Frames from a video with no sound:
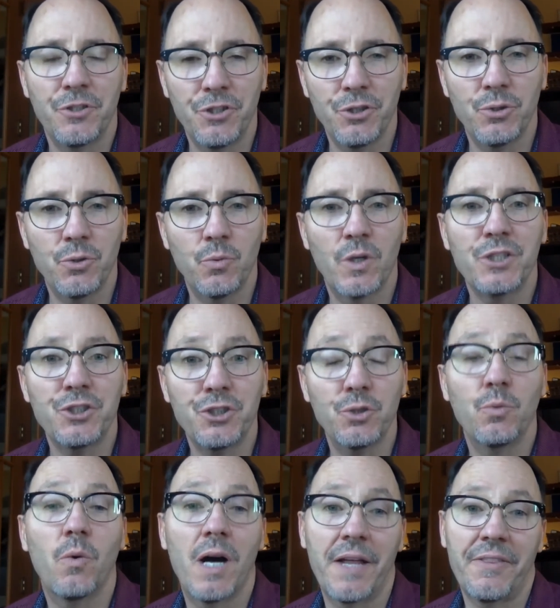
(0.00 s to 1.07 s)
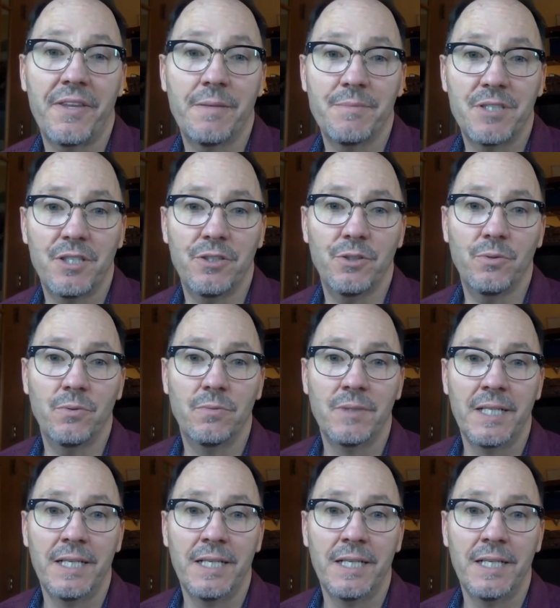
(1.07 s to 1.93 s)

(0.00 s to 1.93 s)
do what you want them to do